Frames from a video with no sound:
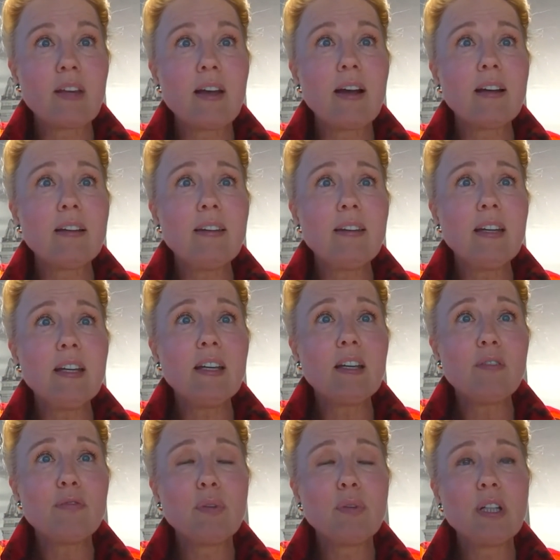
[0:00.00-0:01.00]
I think
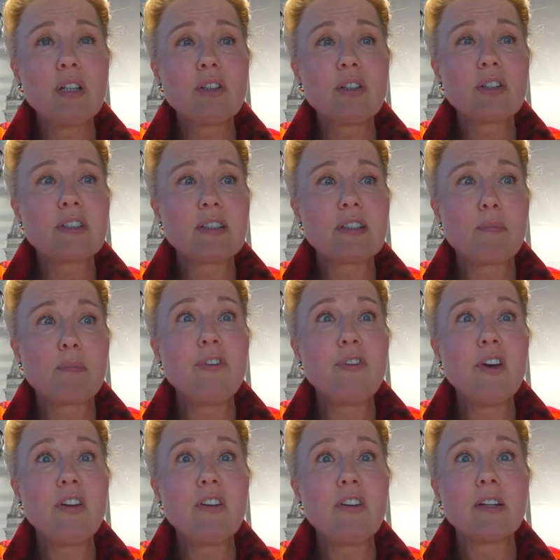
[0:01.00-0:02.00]
if we look a step
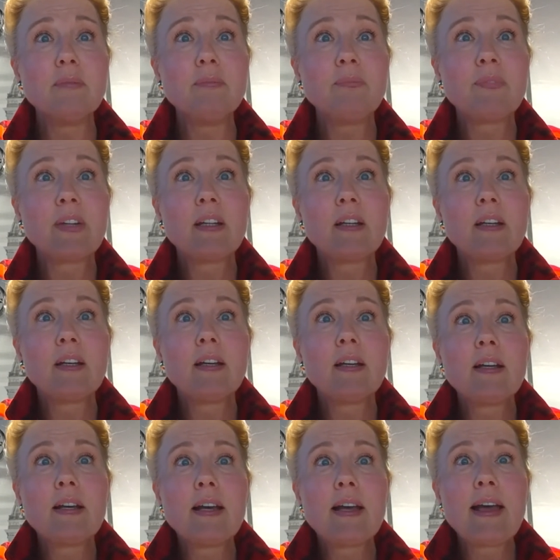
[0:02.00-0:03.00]
further,
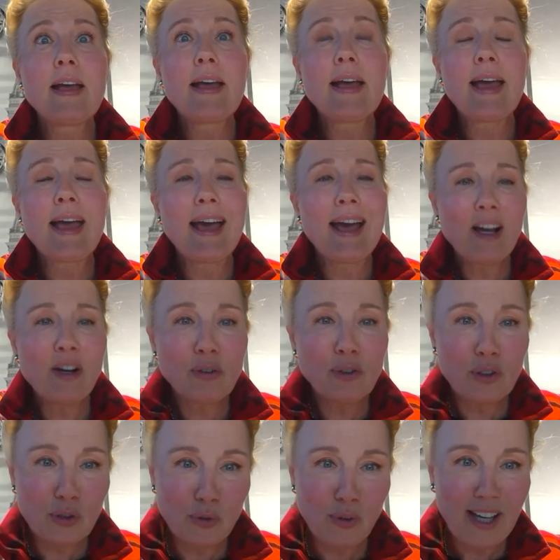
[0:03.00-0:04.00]
how
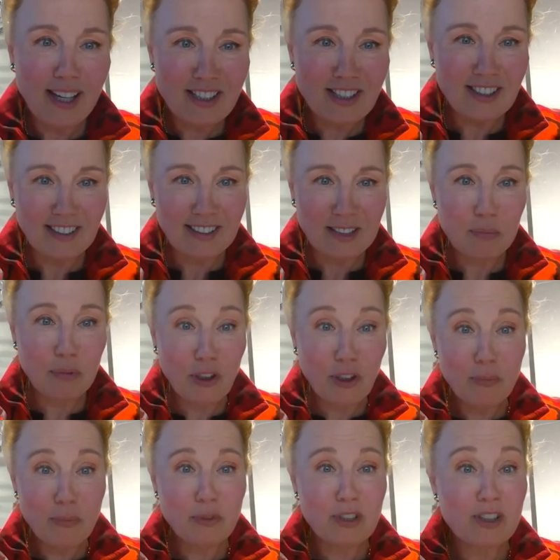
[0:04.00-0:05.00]
do you actually
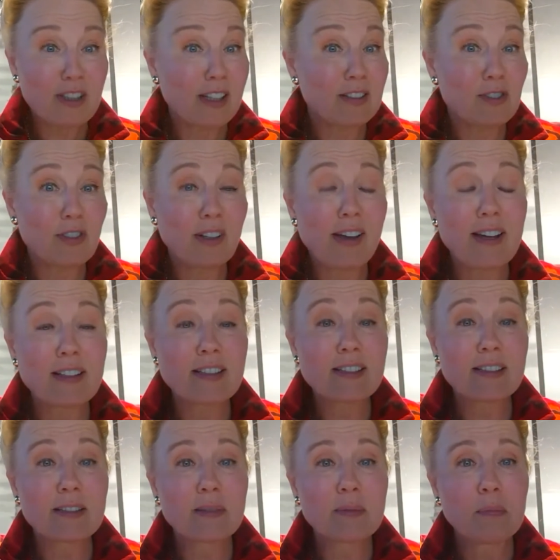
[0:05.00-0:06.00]
become
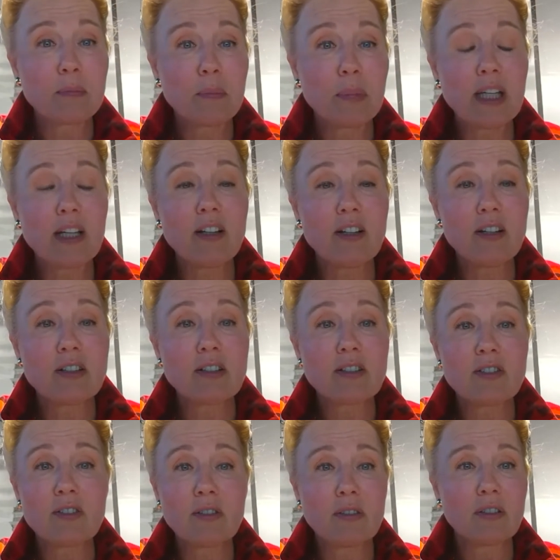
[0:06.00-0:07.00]
decentralized? Because
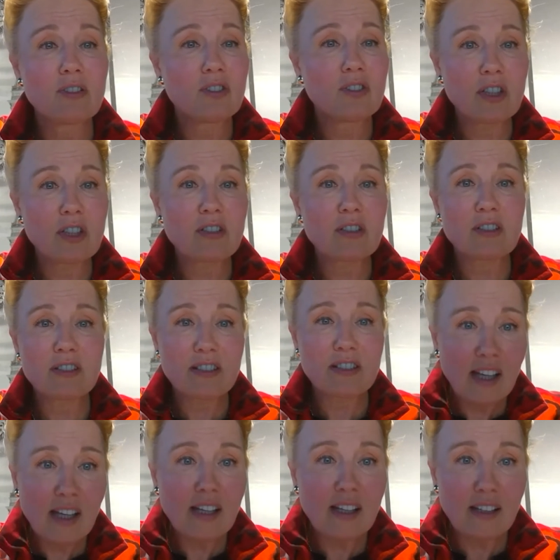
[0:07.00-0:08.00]
just
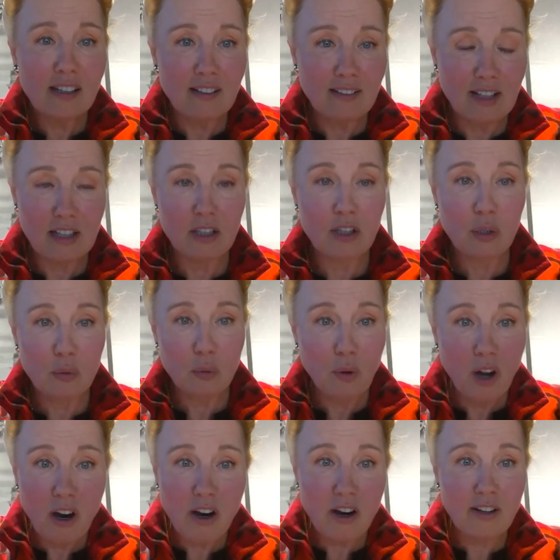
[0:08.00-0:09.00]
saying that you
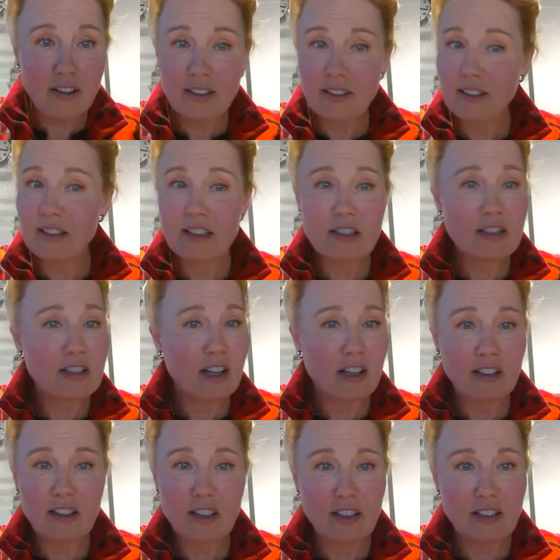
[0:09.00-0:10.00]
are is
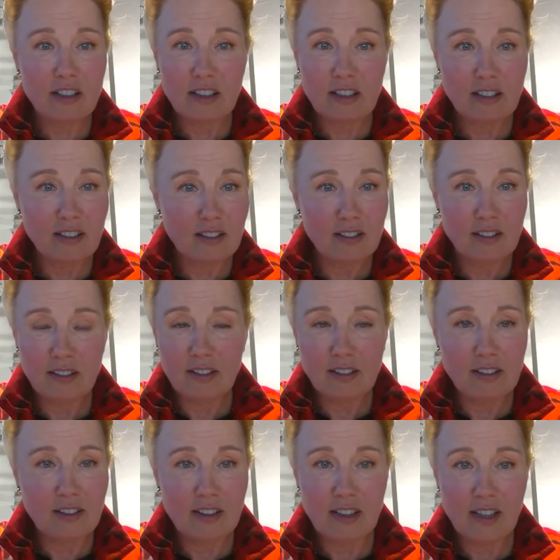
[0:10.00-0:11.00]
not cutting
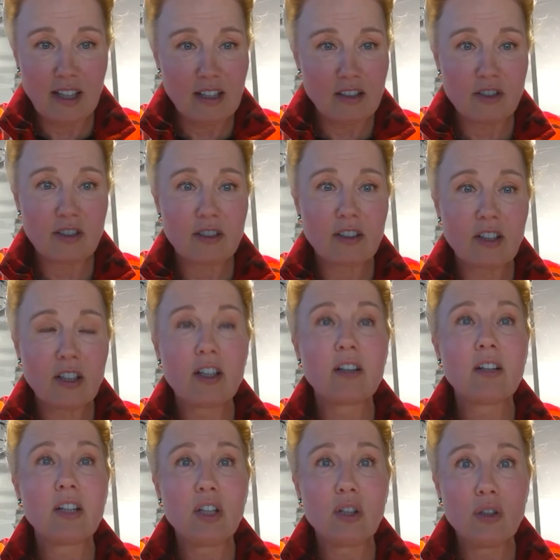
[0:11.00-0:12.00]
the edge.
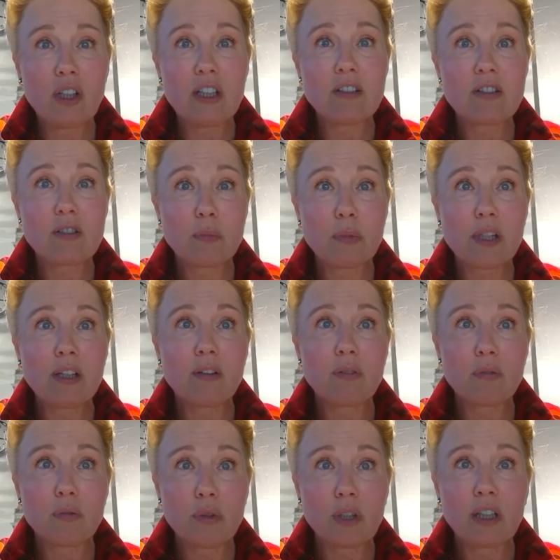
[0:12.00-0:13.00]
You need to
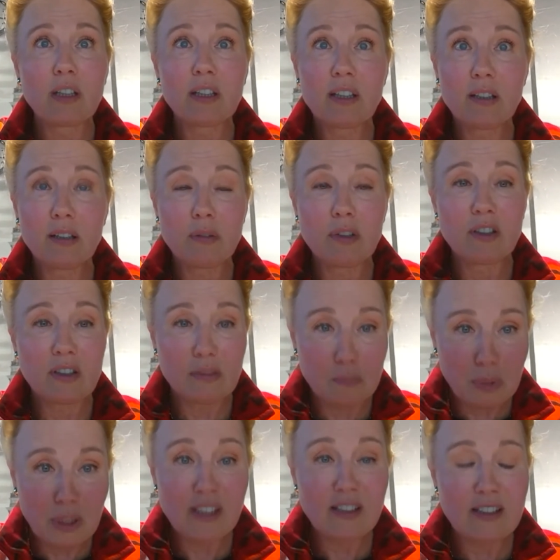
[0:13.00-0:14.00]
really
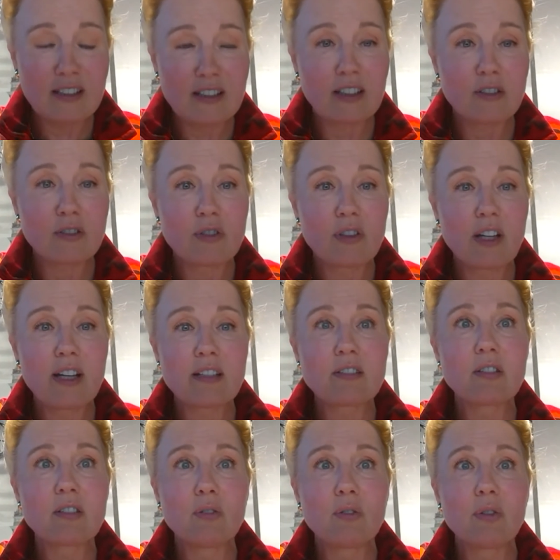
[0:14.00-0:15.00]
be
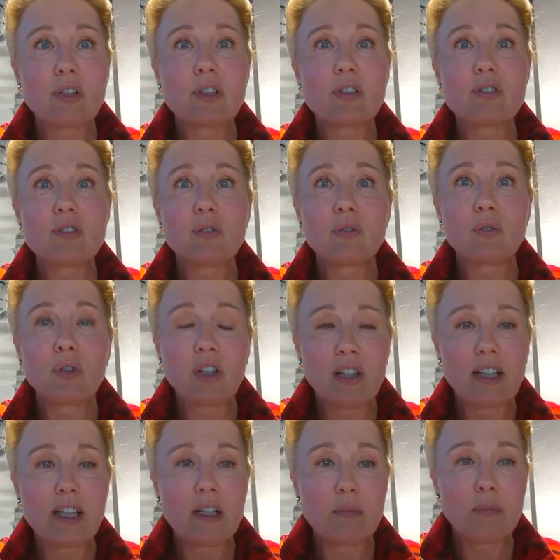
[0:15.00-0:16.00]
decentralized in order to
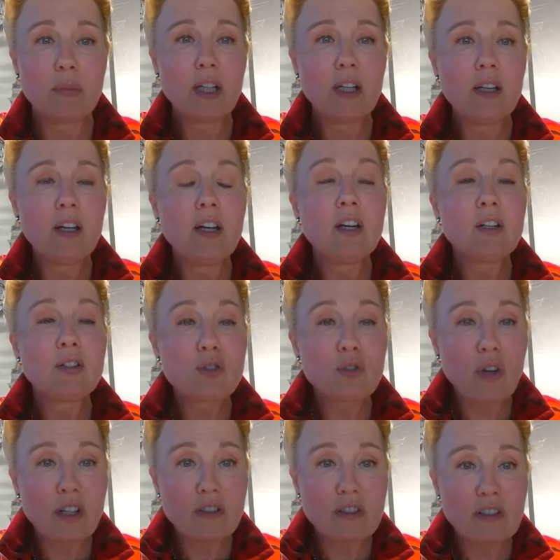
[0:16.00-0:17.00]
claim
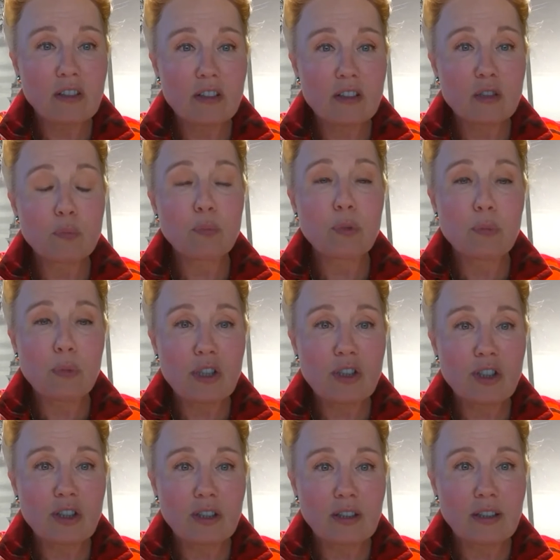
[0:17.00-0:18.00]
trustless,
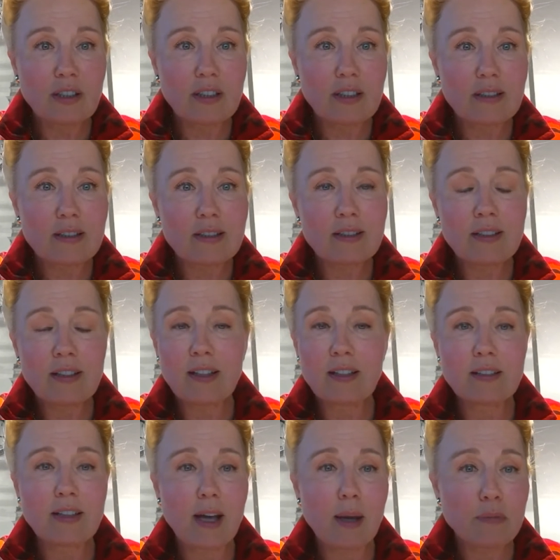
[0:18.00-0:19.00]
permissionless,
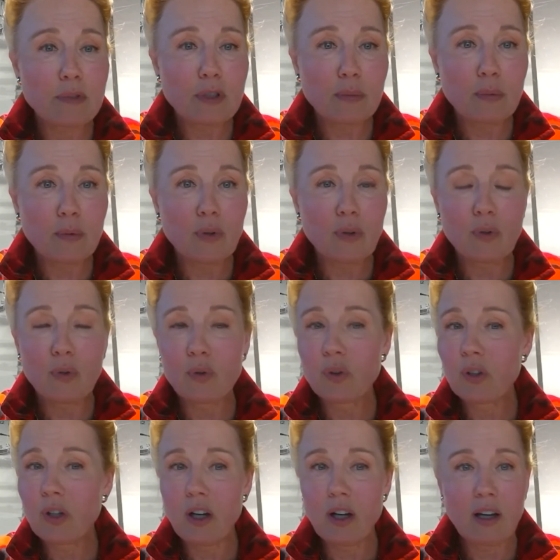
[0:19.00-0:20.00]

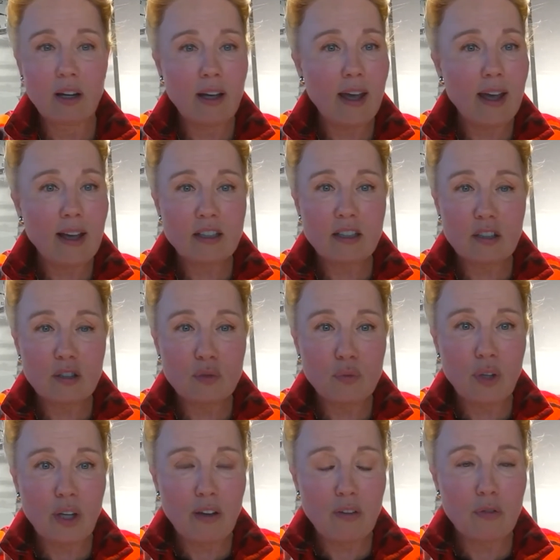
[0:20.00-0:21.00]
adaptable, access
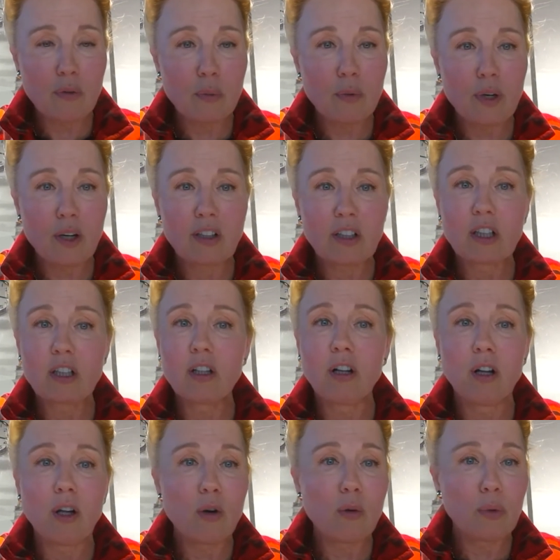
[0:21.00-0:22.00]
for everybody,
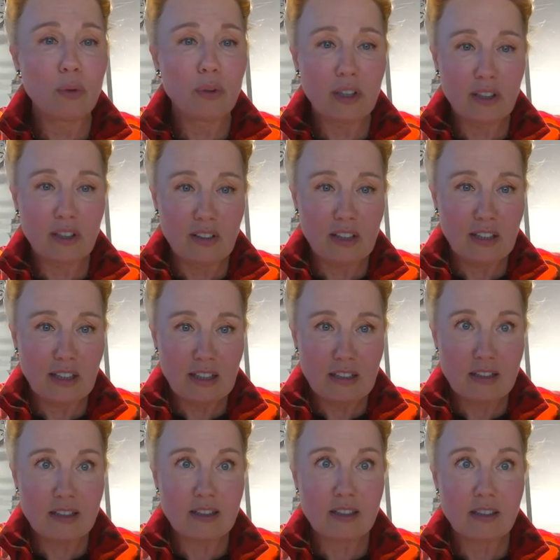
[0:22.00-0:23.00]
global in an
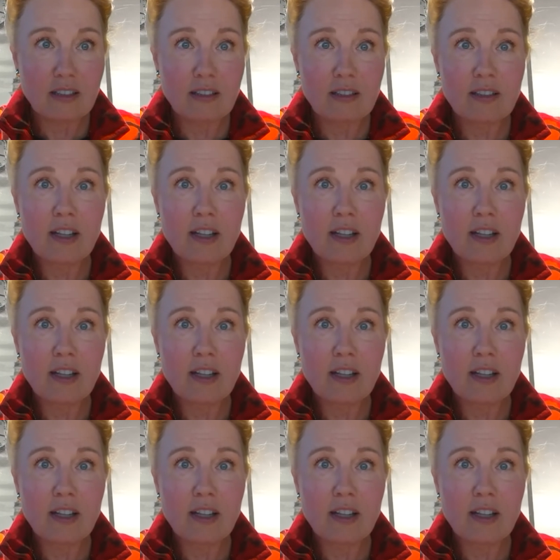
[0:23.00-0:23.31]
instant.